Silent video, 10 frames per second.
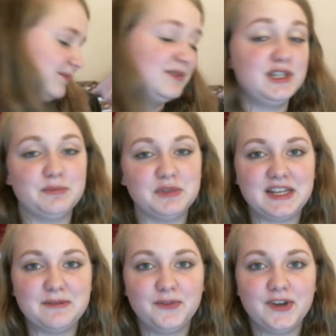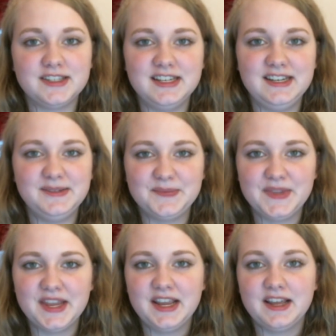Someone's getting fussy.
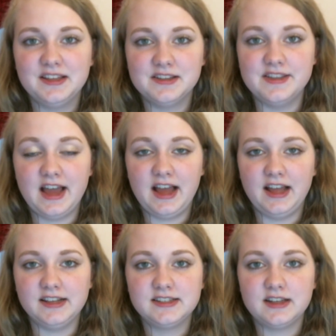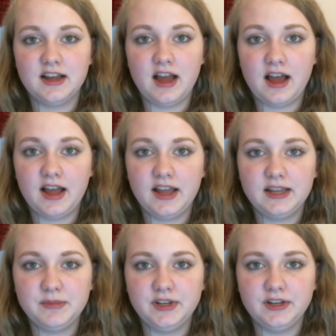That I
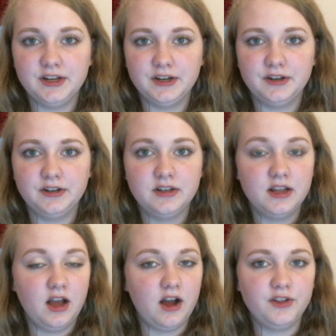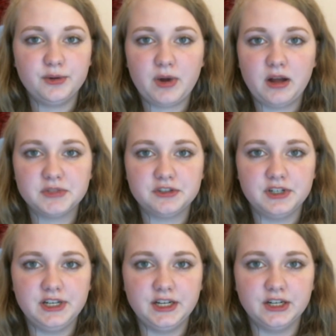am here, other moms are
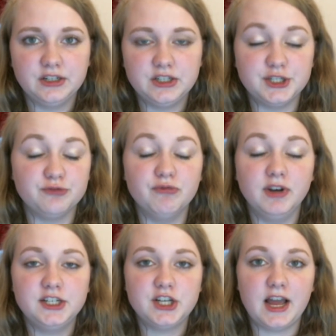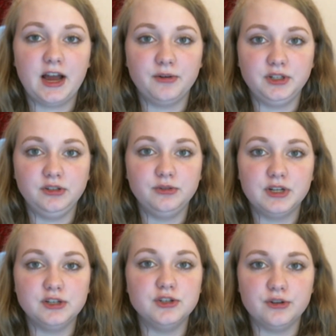here, just reach out, you
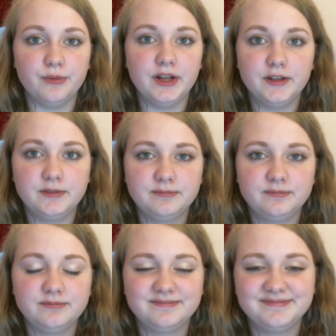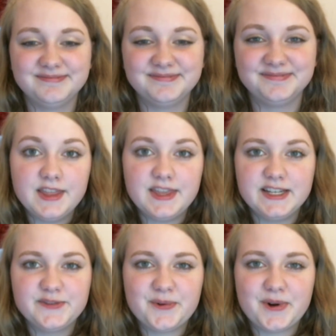can do it.
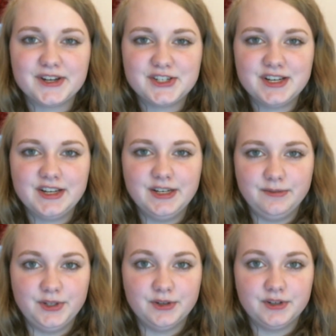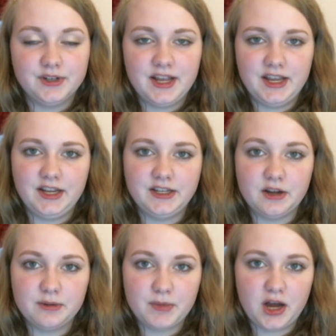Thanks for watching, and if you're a
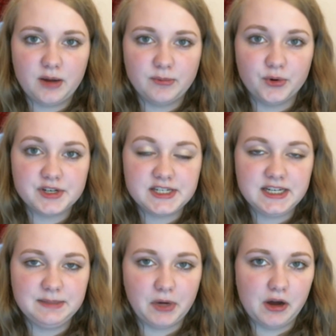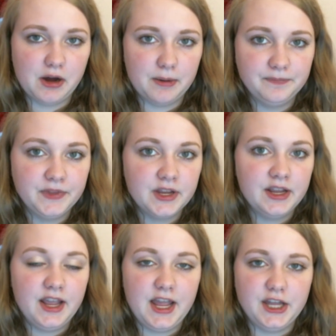young mom or a teen mom
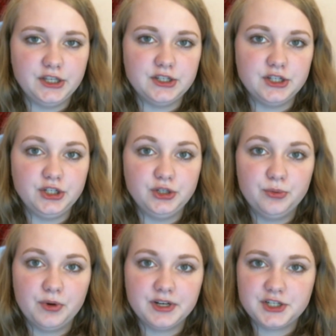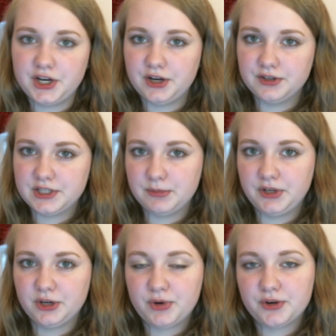and you want to share some of
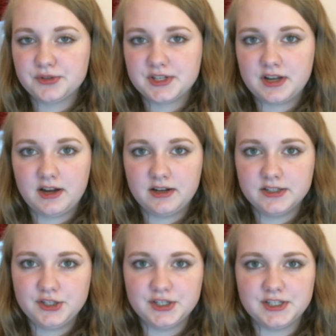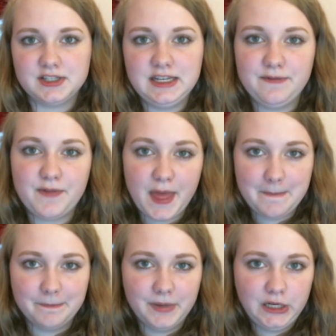your pros and cons, just leave
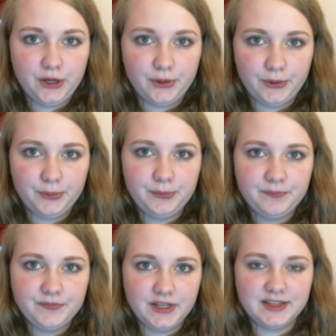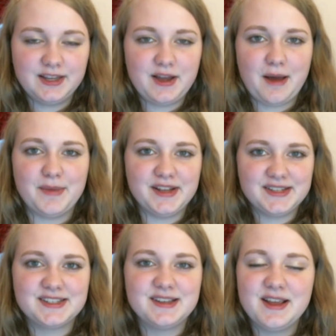them below in the
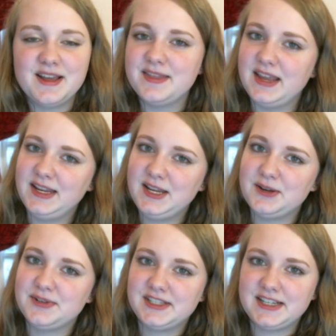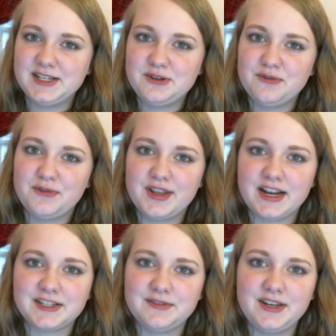comments. Thank you, and stay tuned for the
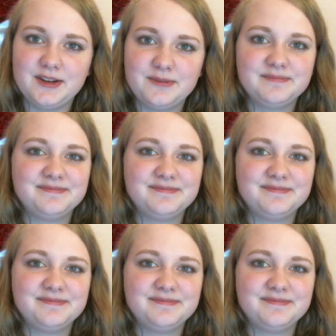next video.